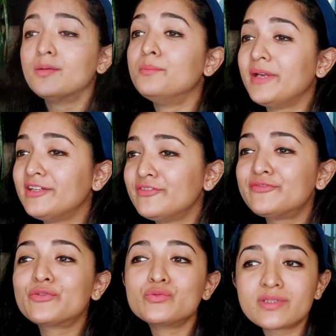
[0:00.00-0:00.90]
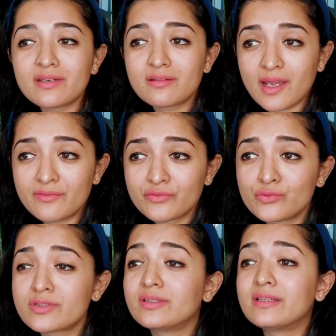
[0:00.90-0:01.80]
Made with fruits and dry
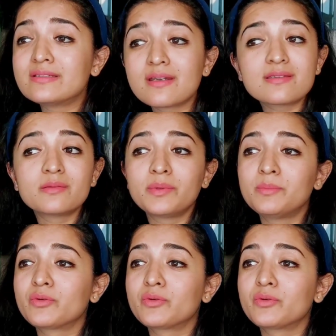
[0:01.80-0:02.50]
fruits, this recipe